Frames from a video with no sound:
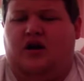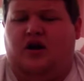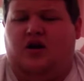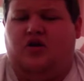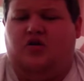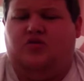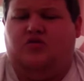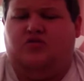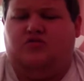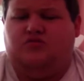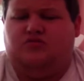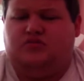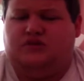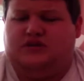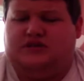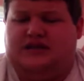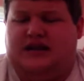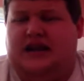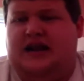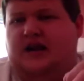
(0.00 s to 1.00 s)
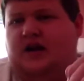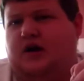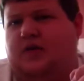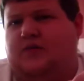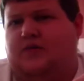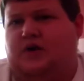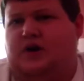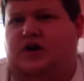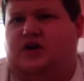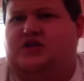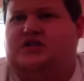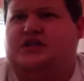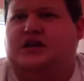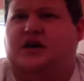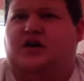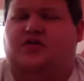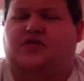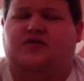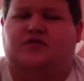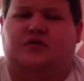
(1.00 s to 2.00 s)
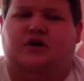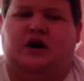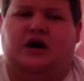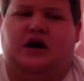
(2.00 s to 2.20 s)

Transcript: know, standing up for yourself